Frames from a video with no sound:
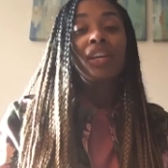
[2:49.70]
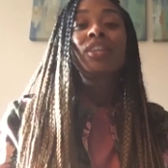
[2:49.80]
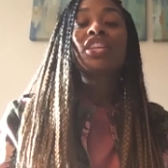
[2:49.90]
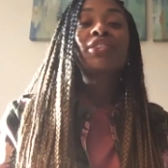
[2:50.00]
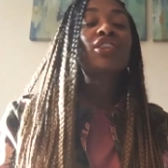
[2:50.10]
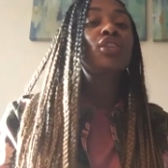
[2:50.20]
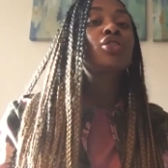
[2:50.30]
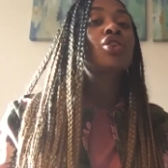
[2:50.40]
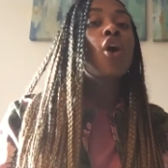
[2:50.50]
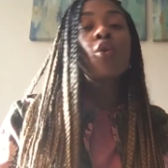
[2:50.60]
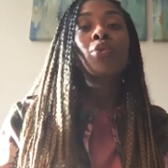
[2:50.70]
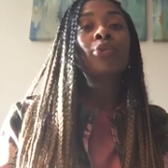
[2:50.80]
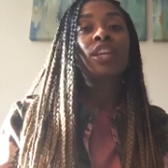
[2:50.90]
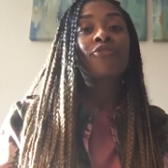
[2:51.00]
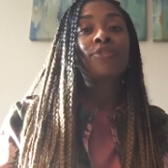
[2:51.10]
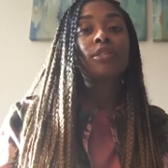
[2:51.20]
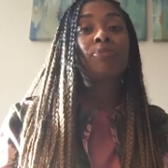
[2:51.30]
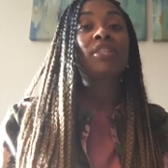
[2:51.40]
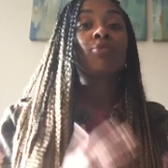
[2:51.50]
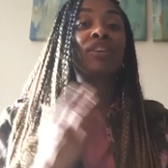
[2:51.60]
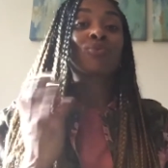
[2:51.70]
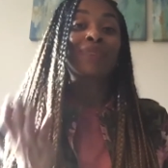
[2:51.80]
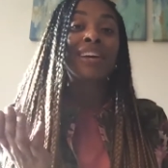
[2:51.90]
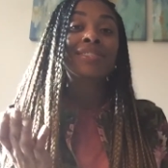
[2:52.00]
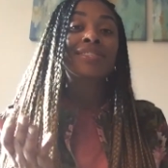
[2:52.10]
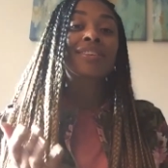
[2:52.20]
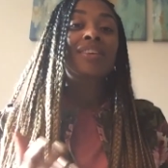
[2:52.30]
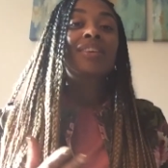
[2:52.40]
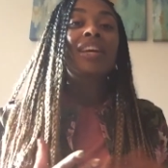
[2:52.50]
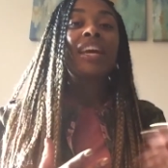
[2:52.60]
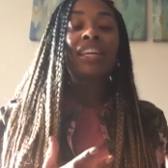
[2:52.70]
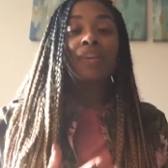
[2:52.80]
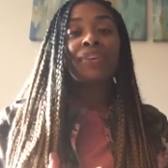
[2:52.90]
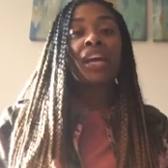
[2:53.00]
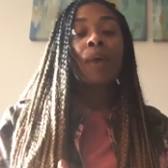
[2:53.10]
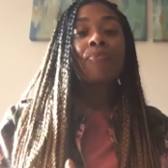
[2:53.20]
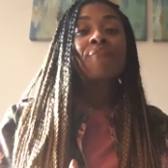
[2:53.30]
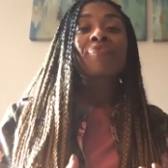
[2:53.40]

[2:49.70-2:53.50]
There's a total difference between rest and giving up.